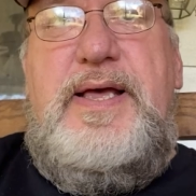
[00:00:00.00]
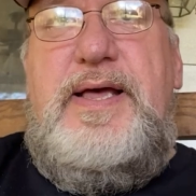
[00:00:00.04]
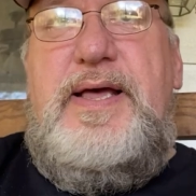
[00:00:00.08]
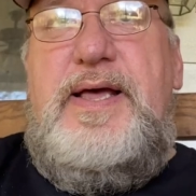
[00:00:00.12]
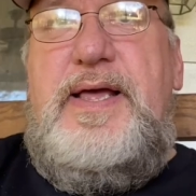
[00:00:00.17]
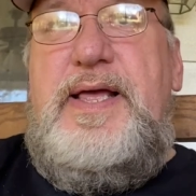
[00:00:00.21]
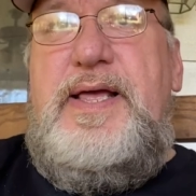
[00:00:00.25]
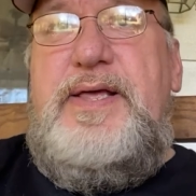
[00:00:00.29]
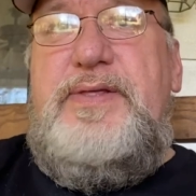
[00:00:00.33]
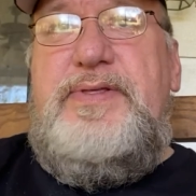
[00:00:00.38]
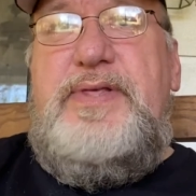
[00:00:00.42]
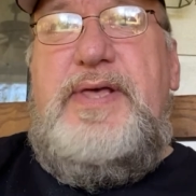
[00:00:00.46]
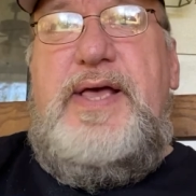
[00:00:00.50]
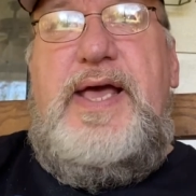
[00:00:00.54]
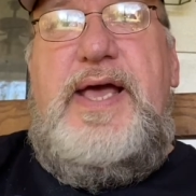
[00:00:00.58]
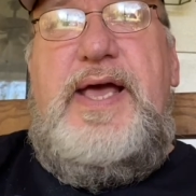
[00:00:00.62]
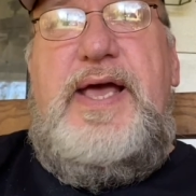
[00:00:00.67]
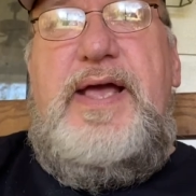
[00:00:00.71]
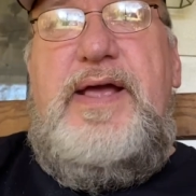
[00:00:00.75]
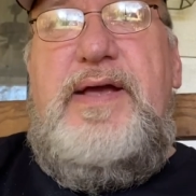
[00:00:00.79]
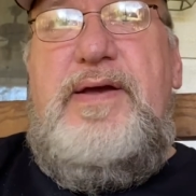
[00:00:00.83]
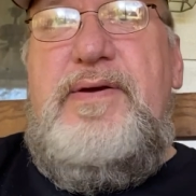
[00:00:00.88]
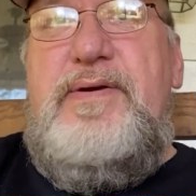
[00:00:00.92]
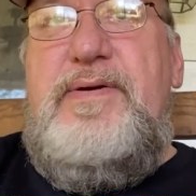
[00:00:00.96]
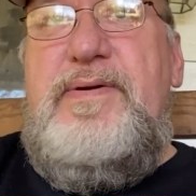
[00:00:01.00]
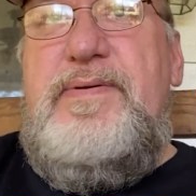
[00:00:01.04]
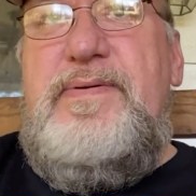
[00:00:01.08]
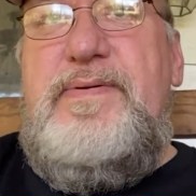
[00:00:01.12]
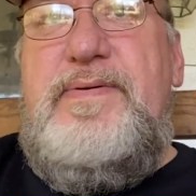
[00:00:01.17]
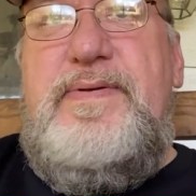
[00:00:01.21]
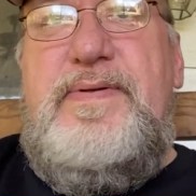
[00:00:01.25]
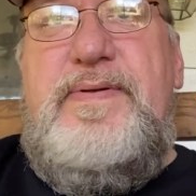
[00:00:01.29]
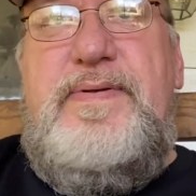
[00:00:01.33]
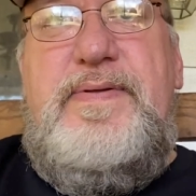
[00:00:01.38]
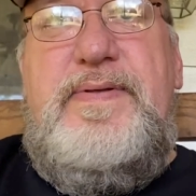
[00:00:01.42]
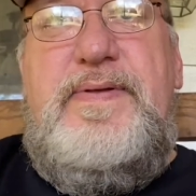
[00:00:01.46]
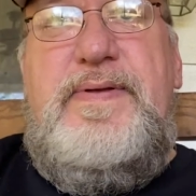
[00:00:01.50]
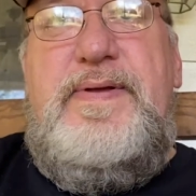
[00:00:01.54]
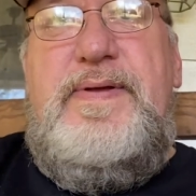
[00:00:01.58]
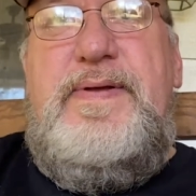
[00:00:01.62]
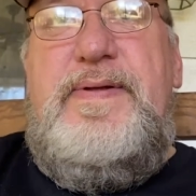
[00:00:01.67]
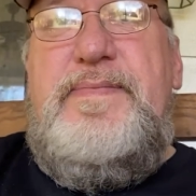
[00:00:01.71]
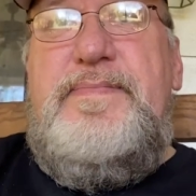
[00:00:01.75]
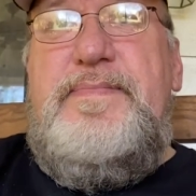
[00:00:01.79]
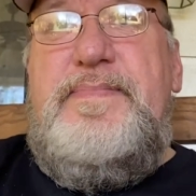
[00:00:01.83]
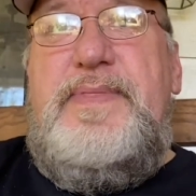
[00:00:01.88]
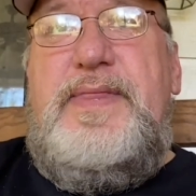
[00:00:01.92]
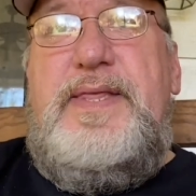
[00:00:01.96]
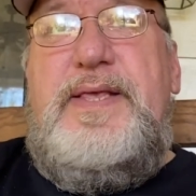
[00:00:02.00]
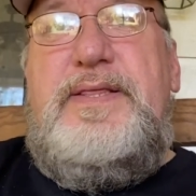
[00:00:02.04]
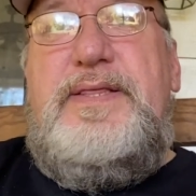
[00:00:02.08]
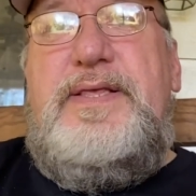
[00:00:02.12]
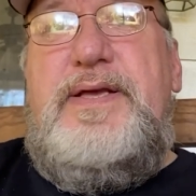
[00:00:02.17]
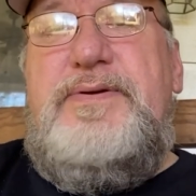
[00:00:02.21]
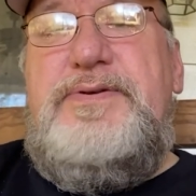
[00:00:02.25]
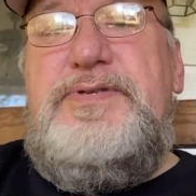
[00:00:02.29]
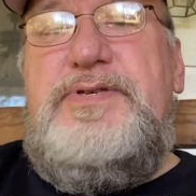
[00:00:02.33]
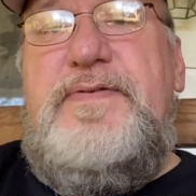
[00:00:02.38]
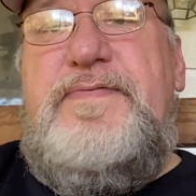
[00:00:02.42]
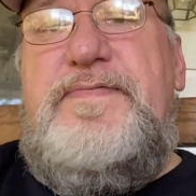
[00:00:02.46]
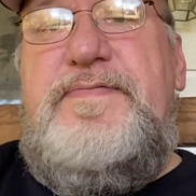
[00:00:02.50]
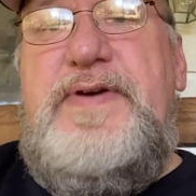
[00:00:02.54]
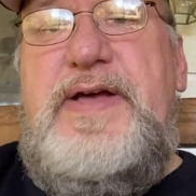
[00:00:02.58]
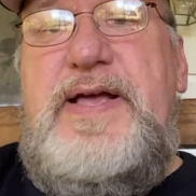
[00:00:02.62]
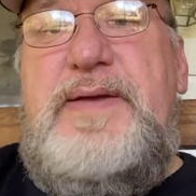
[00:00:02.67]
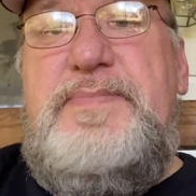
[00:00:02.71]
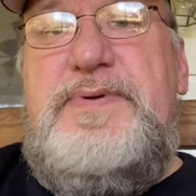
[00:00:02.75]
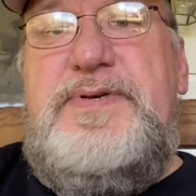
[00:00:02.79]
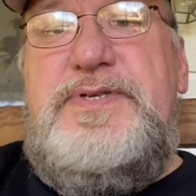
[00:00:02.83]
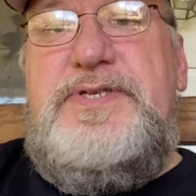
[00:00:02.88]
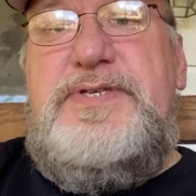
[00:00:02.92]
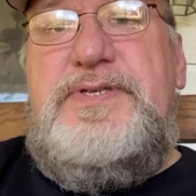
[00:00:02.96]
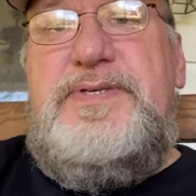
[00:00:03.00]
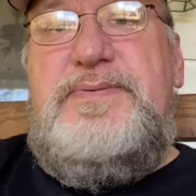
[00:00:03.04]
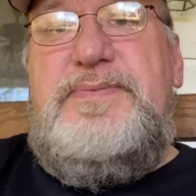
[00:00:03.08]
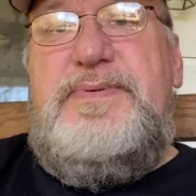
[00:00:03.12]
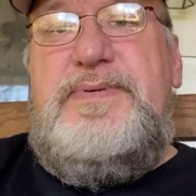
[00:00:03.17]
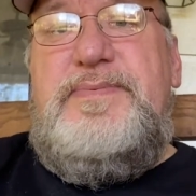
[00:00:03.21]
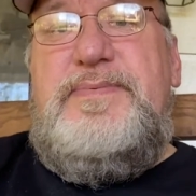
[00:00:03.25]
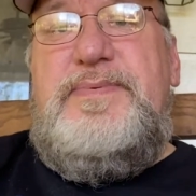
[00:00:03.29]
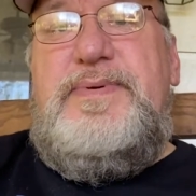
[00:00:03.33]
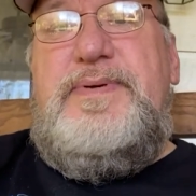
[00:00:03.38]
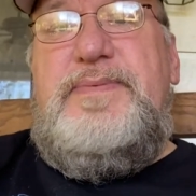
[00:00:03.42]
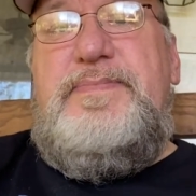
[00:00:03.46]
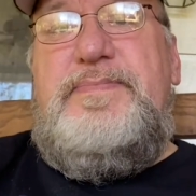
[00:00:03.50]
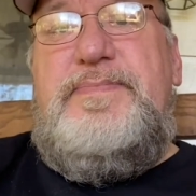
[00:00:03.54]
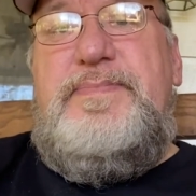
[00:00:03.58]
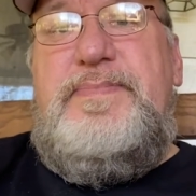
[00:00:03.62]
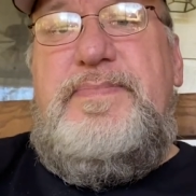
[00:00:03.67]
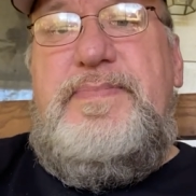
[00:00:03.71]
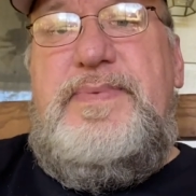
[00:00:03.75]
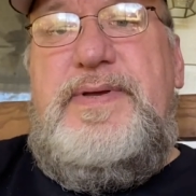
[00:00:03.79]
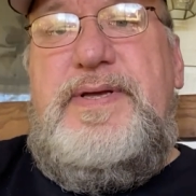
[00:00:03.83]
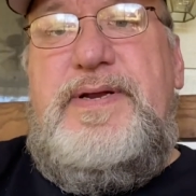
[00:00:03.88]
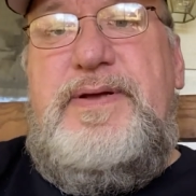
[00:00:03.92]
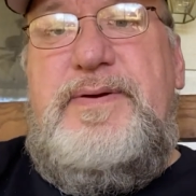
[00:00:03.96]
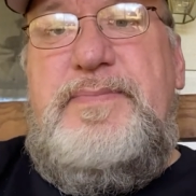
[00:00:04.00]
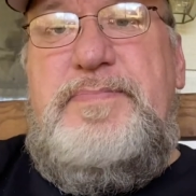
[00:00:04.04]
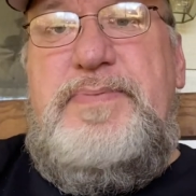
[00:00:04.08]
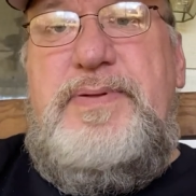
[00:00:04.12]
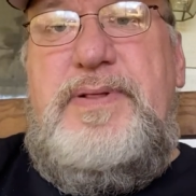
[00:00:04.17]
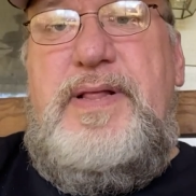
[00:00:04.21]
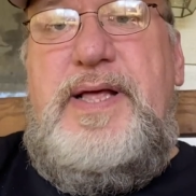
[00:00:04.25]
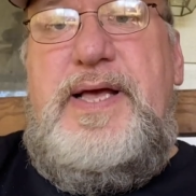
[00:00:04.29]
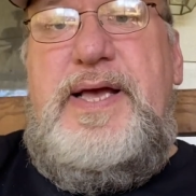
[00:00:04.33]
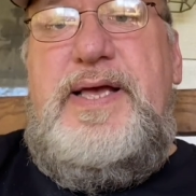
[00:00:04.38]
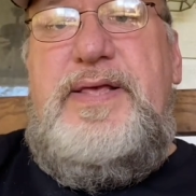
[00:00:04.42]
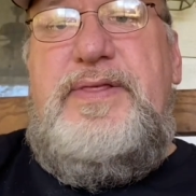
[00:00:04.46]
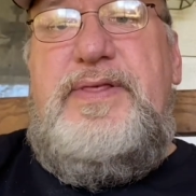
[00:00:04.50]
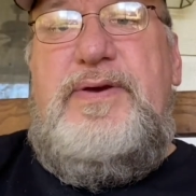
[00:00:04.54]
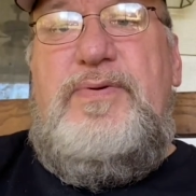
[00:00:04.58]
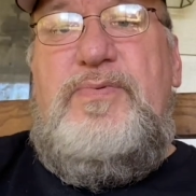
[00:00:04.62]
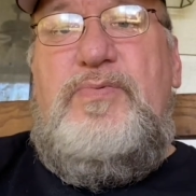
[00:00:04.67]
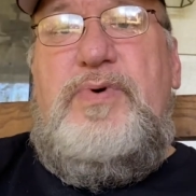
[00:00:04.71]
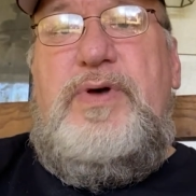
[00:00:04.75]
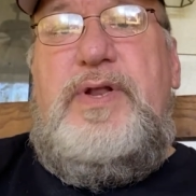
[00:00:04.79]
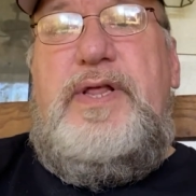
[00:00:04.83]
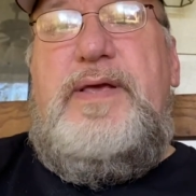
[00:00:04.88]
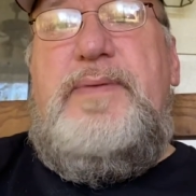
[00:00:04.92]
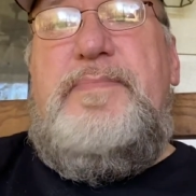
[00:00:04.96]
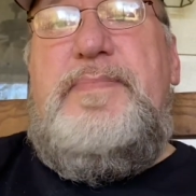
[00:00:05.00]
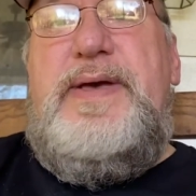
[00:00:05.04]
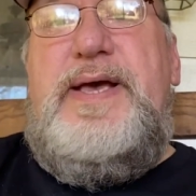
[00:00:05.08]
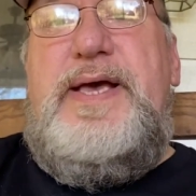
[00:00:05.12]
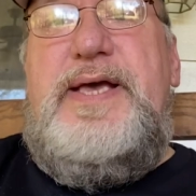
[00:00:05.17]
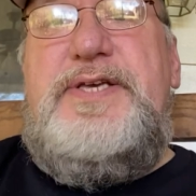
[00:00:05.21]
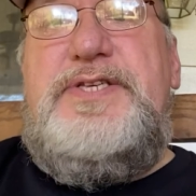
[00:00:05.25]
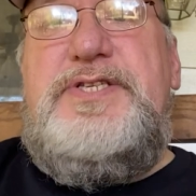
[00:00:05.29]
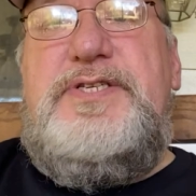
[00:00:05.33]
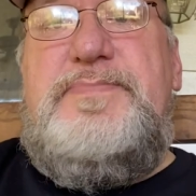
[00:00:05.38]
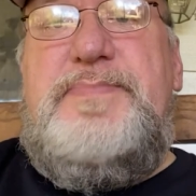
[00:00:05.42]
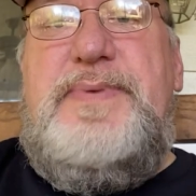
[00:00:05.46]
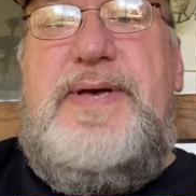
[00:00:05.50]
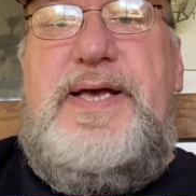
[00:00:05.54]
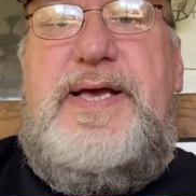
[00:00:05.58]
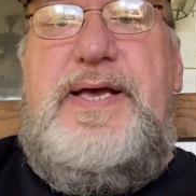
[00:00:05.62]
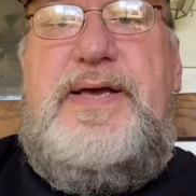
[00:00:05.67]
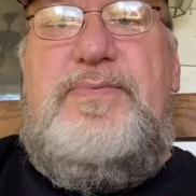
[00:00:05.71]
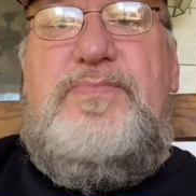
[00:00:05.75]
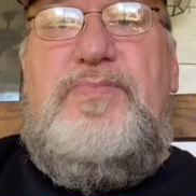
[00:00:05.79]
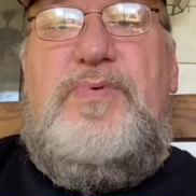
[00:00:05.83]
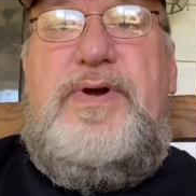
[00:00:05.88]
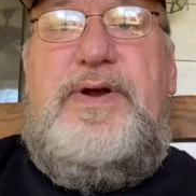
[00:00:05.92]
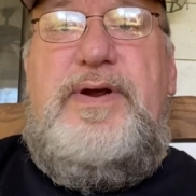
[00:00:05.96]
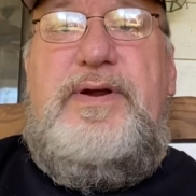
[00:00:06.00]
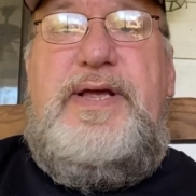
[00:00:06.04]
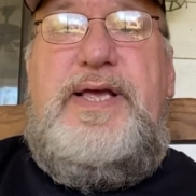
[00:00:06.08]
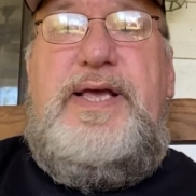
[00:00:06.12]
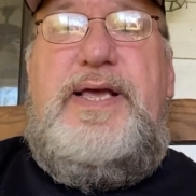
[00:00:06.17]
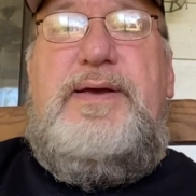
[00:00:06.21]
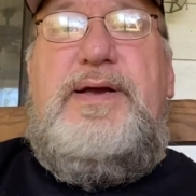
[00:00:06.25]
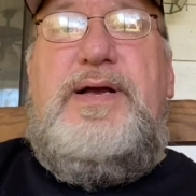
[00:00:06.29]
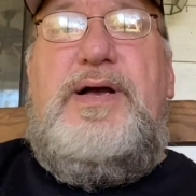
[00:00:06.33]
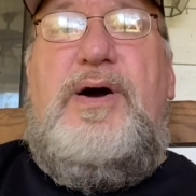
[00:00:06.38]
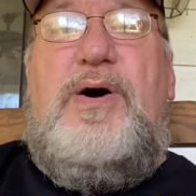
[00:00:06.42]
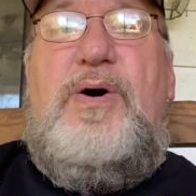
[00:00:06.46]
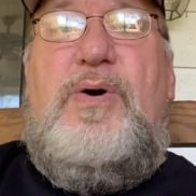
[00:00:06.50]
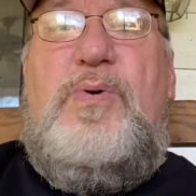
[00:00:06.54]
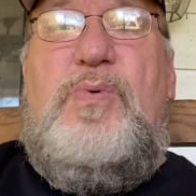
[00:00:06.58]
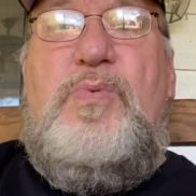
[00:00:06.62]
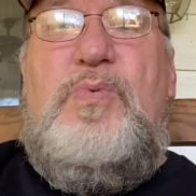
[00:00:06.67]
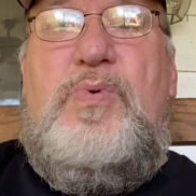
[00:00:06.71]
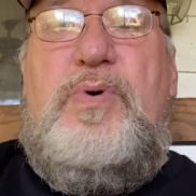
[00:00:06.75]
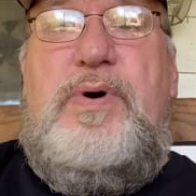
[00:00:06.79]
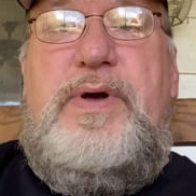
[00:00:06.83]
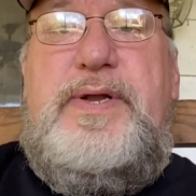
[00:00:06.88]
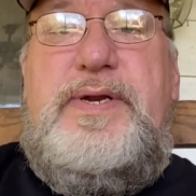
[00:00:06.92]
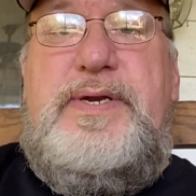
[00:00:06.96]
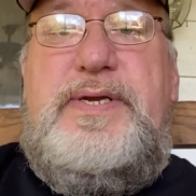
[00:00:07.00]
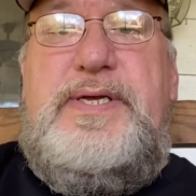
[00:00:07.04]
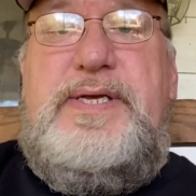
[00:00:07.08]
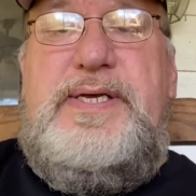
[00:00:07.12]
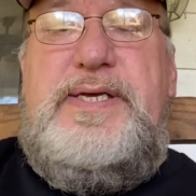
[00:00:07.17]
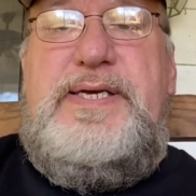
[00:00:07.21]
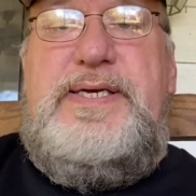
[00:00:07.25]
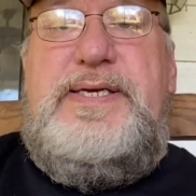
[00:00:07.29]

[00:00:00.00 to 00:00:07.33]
in the air. There's a famous, play that Willie Mays made where he caught one.